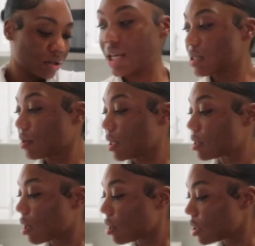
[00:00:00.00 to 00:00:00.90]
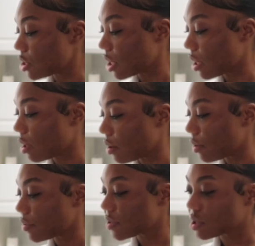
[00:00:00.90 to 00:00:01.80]
Yeah, so these are the
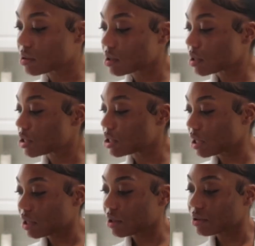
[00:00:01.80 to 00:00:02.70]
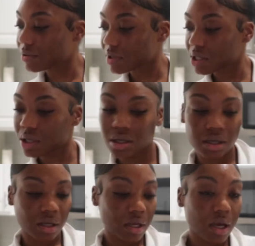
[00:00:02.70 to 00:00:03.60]
shelves. Those are the shelves.
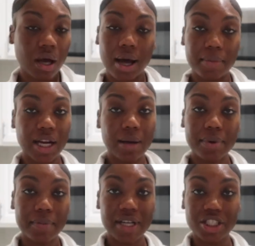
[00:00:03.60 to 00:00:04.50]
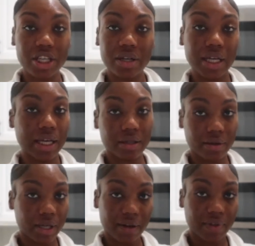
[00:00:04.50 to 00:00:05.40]
I mean, I put my chair together
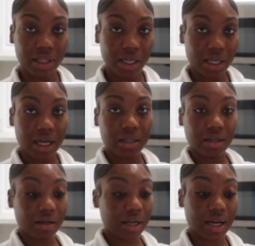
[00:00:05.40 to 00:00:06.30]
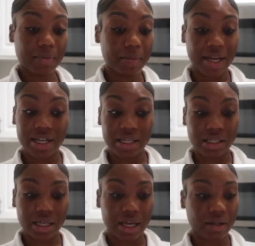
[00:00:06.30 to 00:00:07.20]
and everything, and I thought, and I put my desk
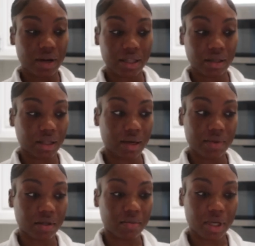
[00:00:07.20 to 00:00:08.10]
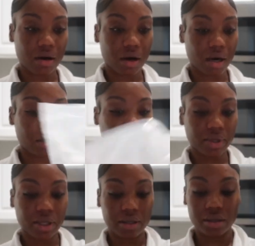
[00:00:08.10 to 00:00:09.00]
together. I thought that was gonna be hard,
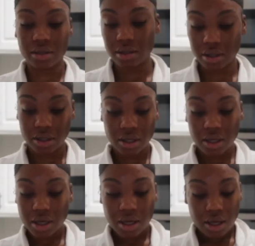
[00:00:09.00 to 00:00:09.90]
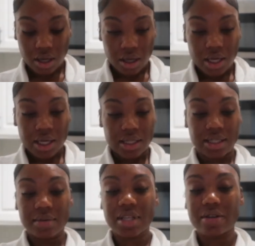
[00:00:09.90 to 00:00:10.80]
but
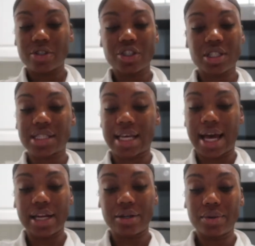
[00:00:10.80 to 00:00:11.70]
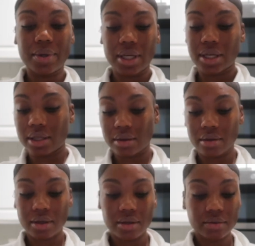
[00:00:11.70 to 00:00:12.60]
sometimes you just gotta do it, you
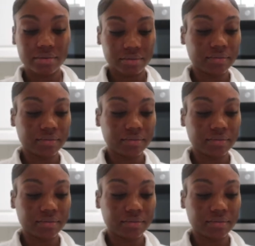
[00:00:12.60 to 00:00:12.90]
know?